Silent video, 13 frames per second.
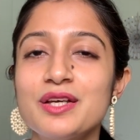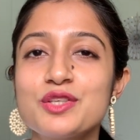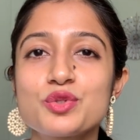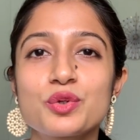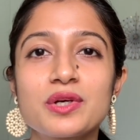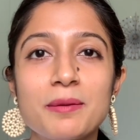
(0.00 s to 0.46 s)

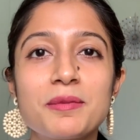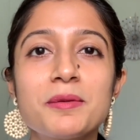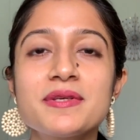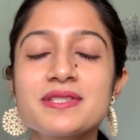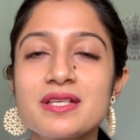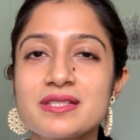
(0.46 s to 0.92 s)
So kabhi
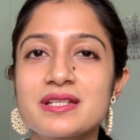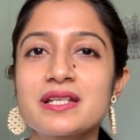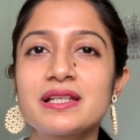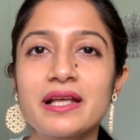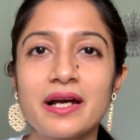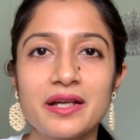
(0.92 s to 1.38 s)
bhi
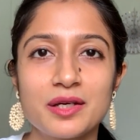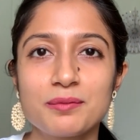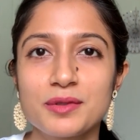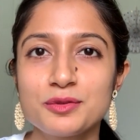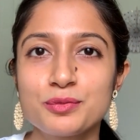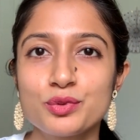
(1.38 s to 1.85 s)
sunscreen
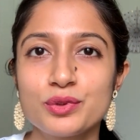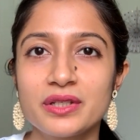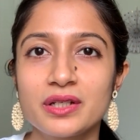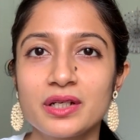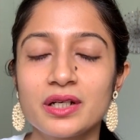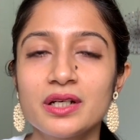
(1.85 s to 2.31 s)
lagana mat
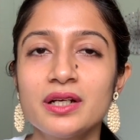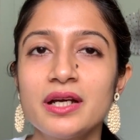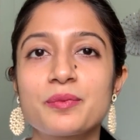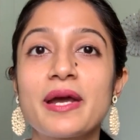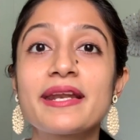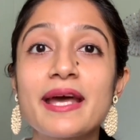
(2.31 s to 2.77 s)
bhuliyega.
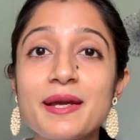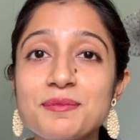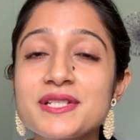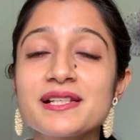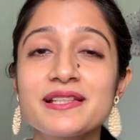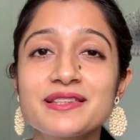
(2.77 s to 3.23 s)
And I am
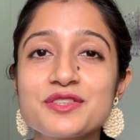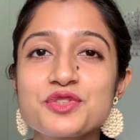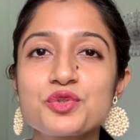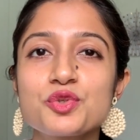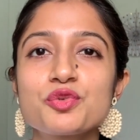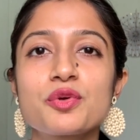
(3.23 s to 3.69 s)
telling this
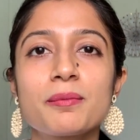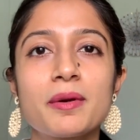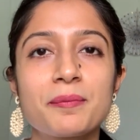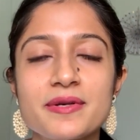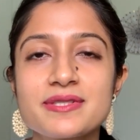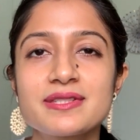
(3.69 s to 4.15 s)
to you from my
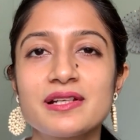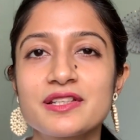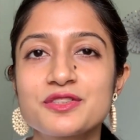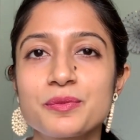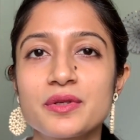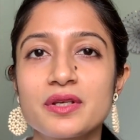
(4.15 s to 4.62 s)
personal
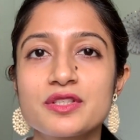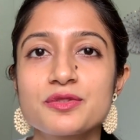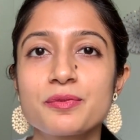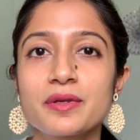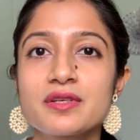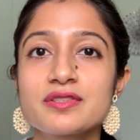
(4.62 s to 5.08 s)
experience
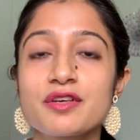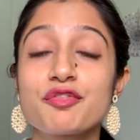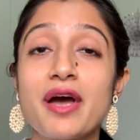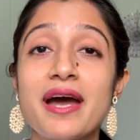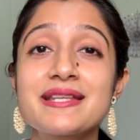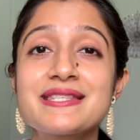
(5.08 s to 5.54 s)
because I've
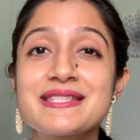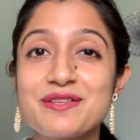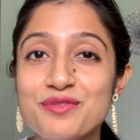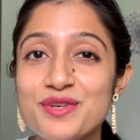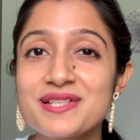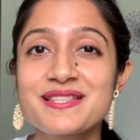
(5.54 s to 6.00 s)
had
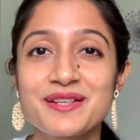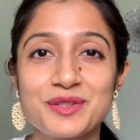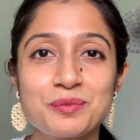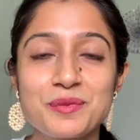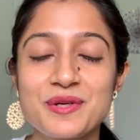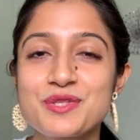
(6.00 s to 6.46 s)
severe
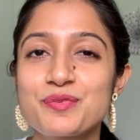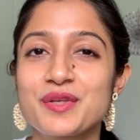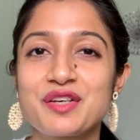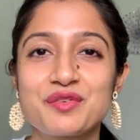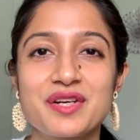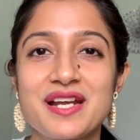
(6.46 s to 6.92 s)
sunburns
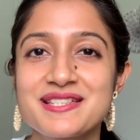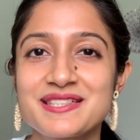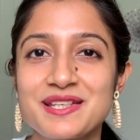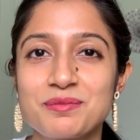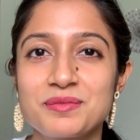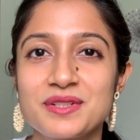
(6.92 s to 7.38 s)
whenever I
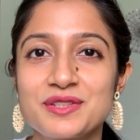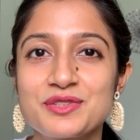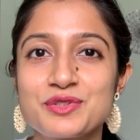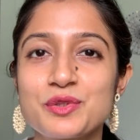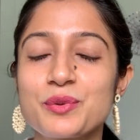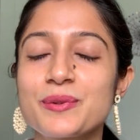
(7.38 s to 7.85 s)
skipped it.
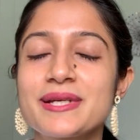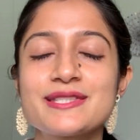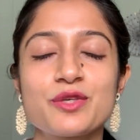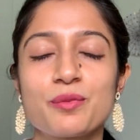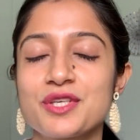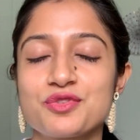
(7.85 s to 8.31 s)
So
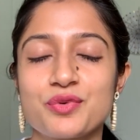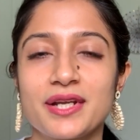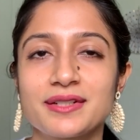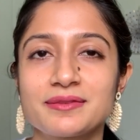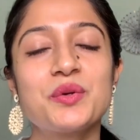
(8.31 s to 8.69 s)
it's your best friend.